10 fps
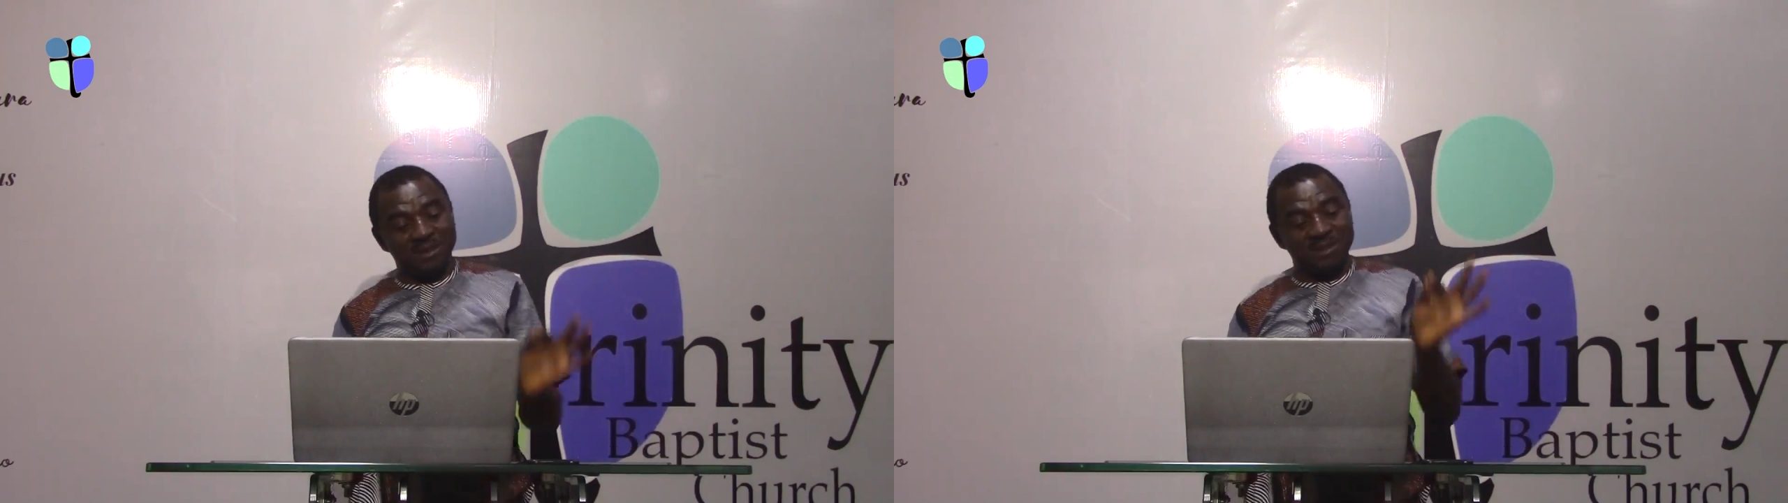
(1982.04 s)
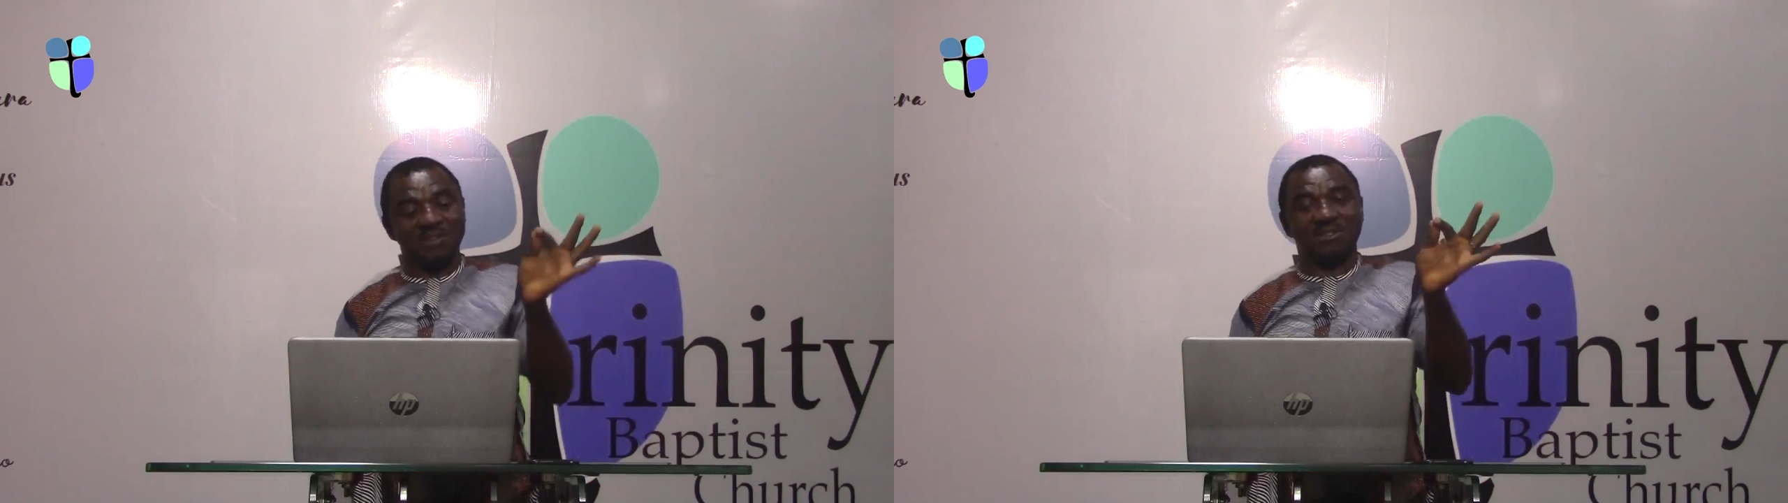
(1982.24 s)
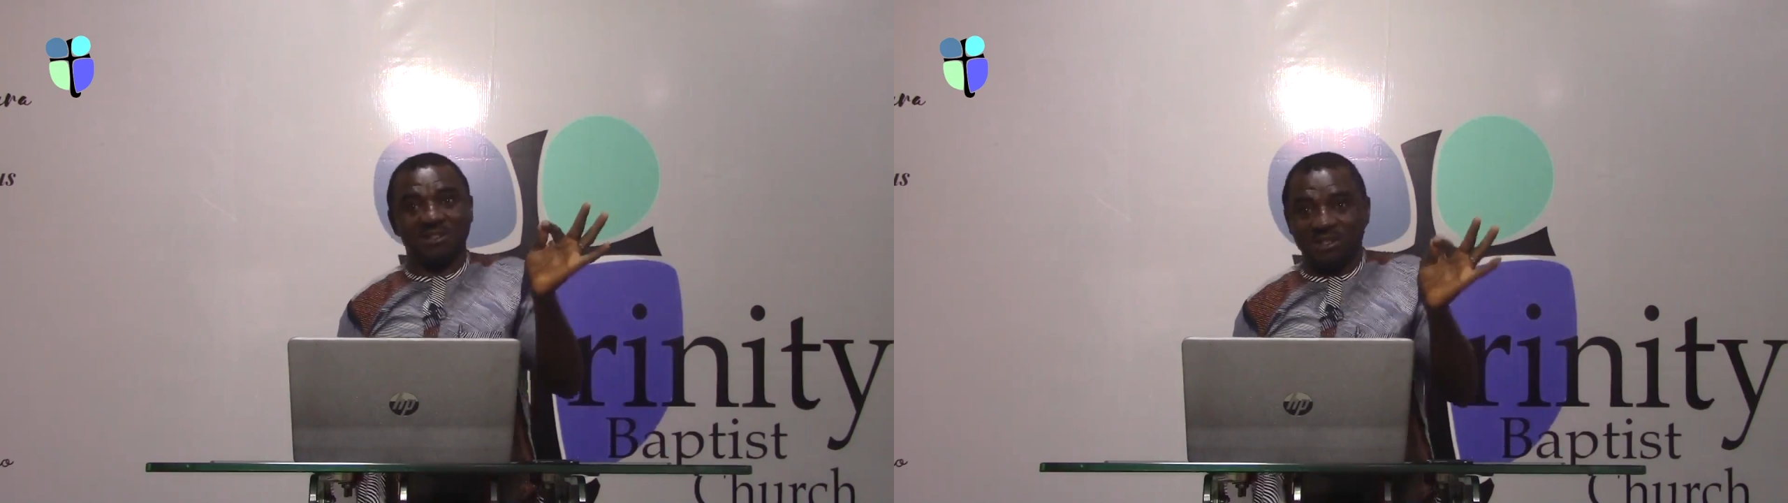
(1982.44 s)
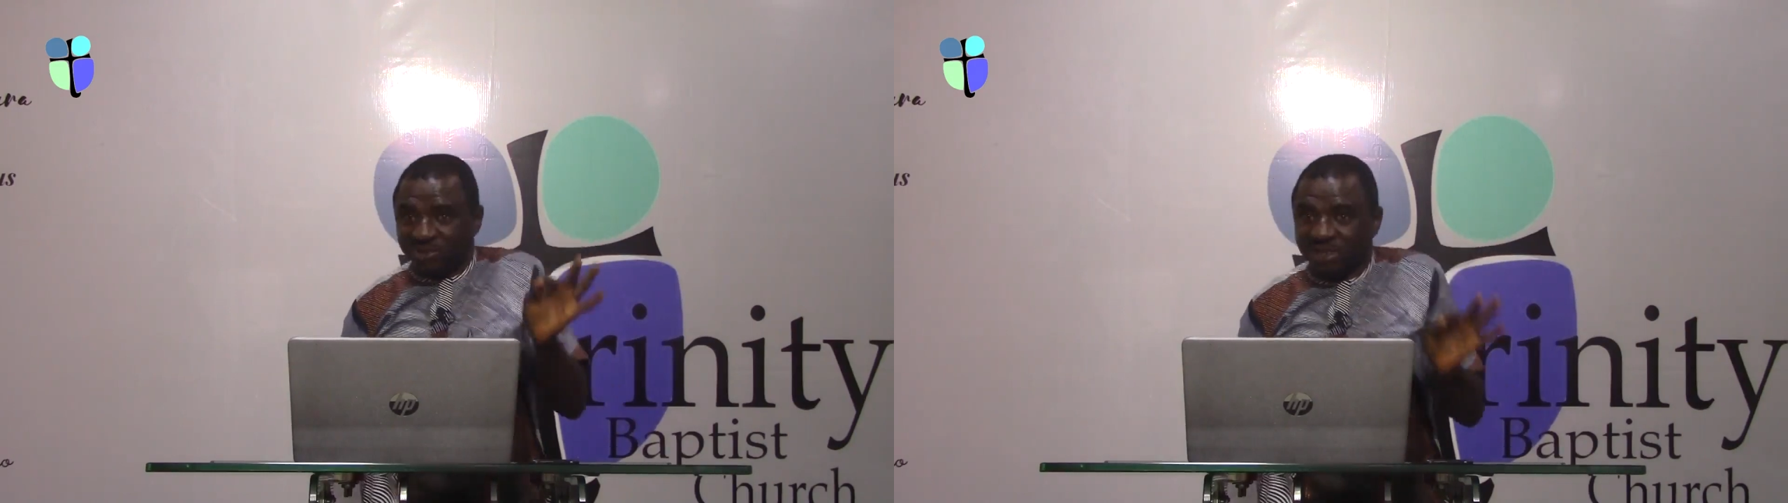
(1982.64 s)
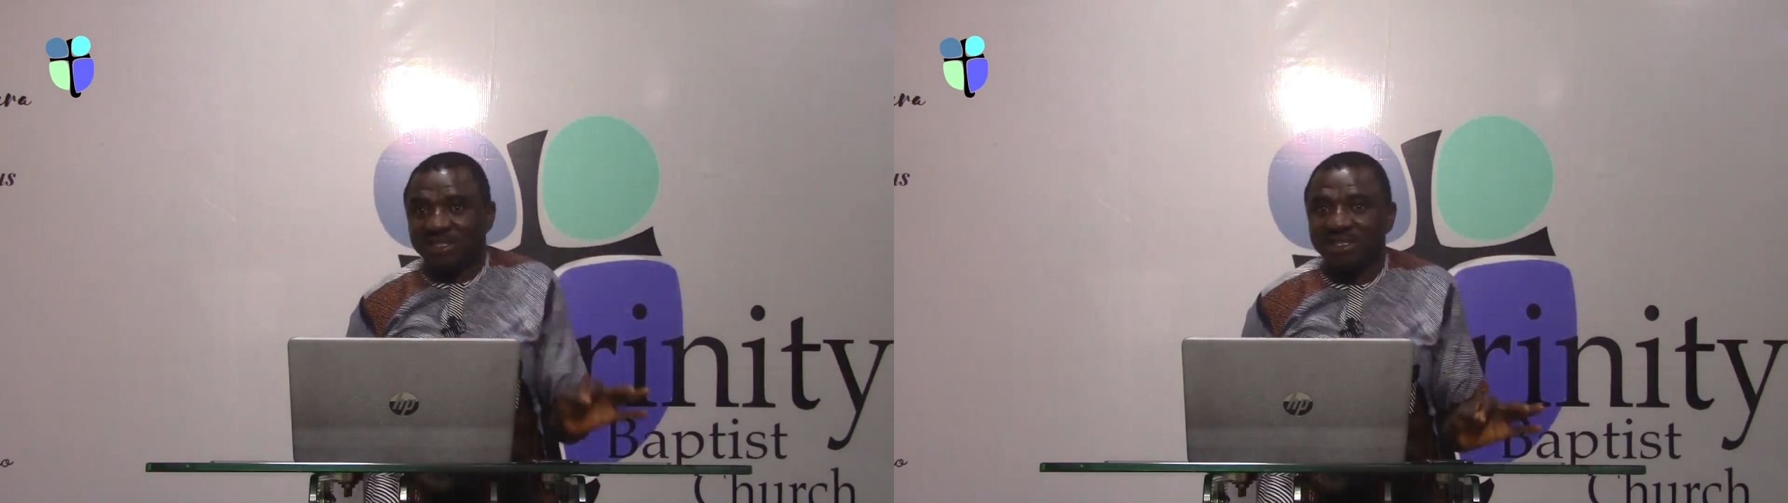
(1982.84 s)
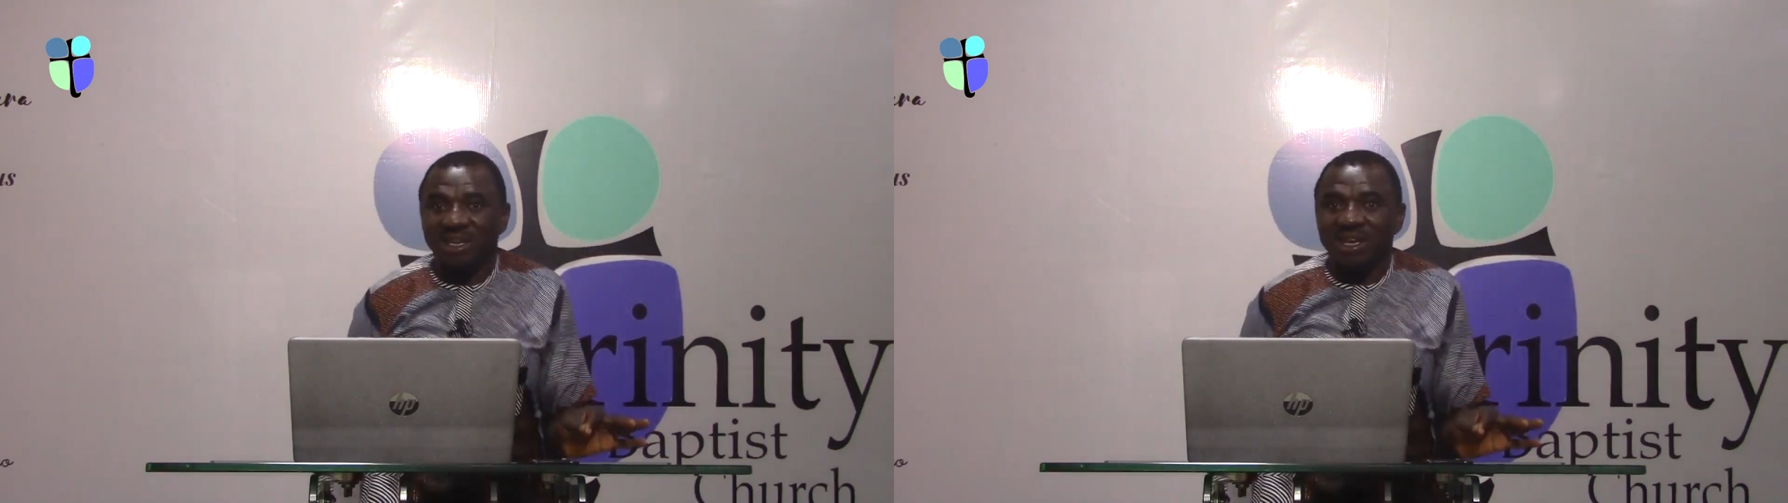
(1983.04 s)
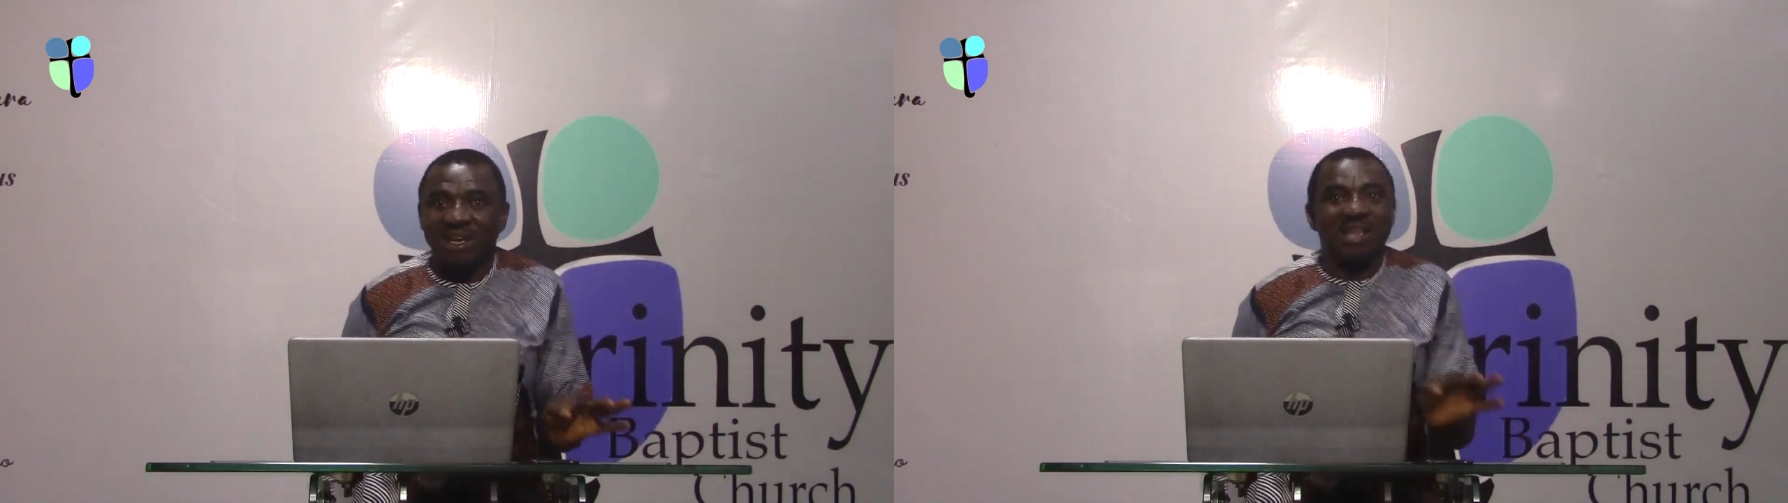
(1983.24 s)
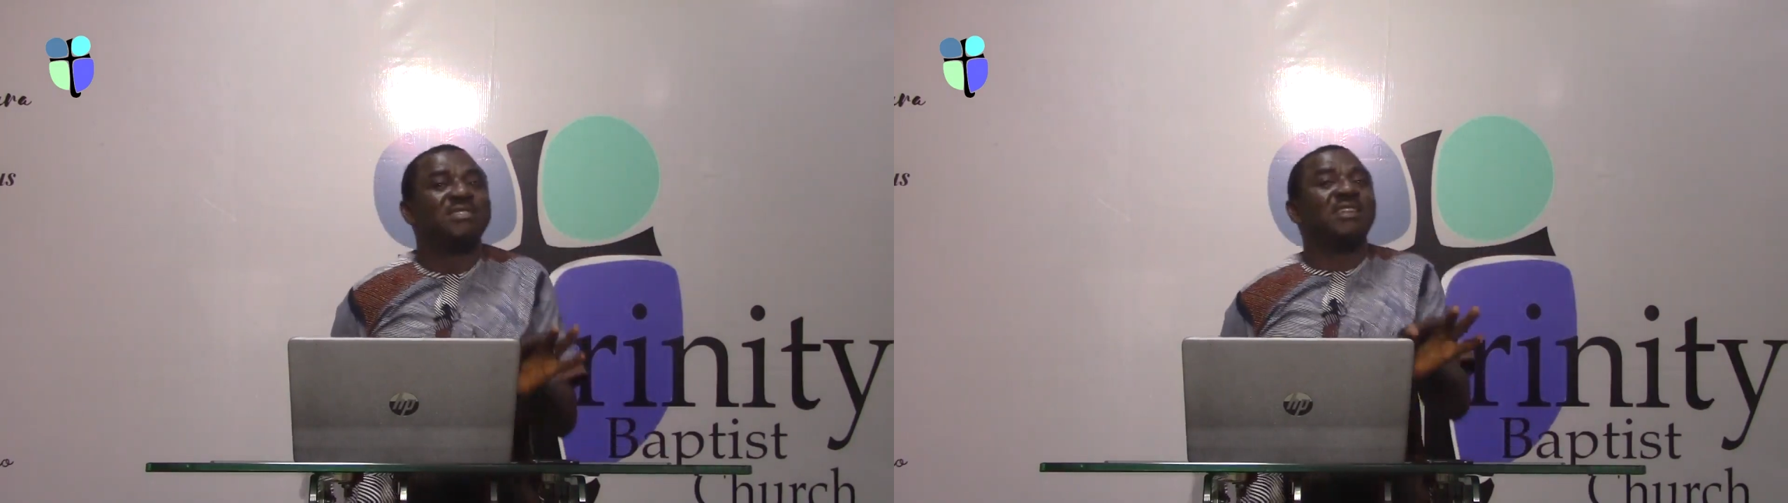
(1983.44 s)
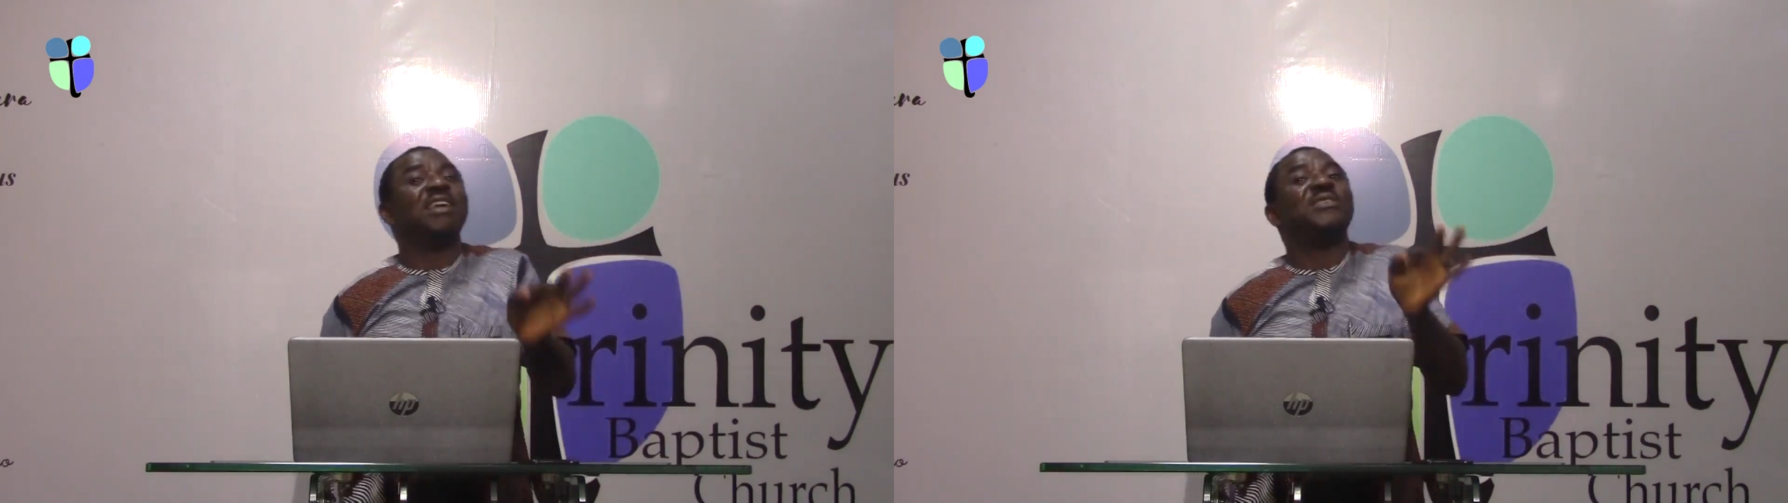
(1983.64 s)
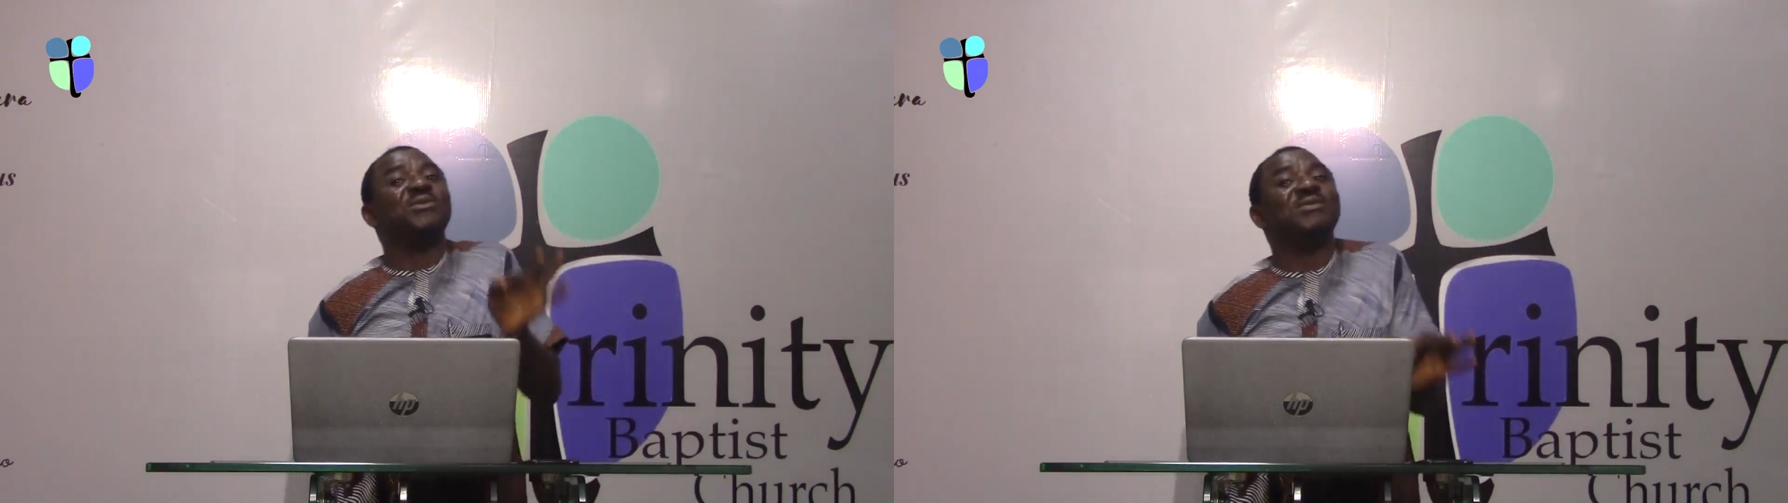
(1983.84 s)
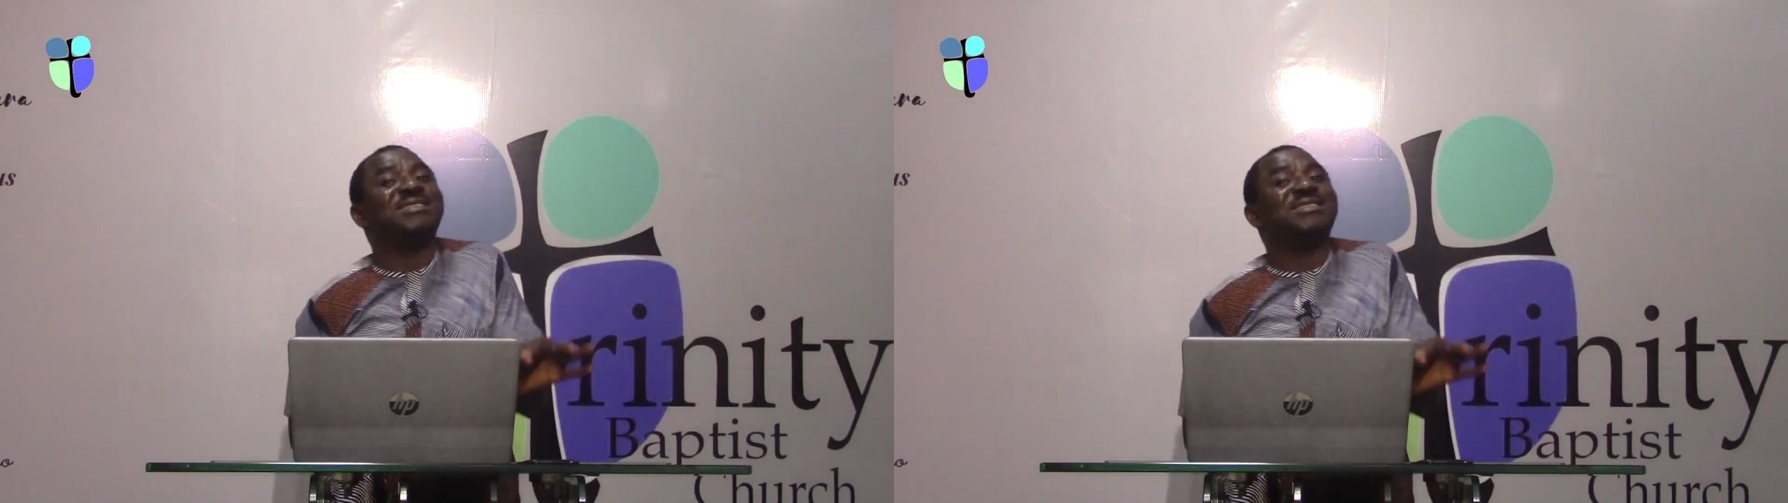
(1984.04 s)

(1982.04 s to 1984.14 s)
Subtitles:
person is genuine, and start giving you